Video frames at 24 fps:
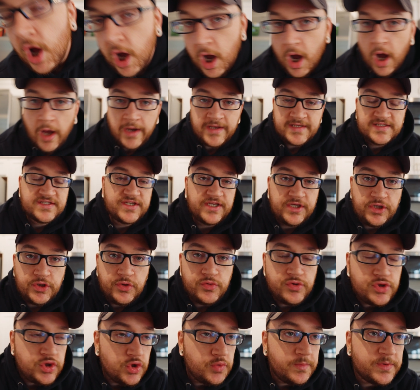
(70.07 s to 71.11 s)
Honestly,
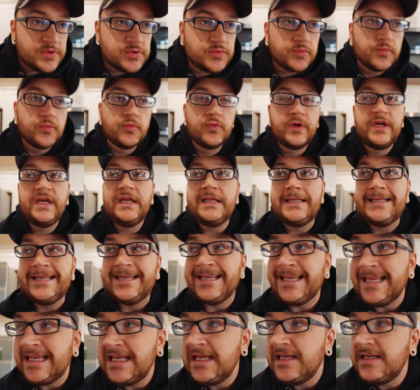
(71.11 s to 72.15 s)
YouTube is really
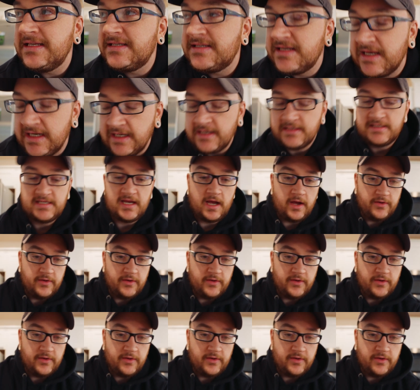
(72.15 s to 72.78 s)
easy to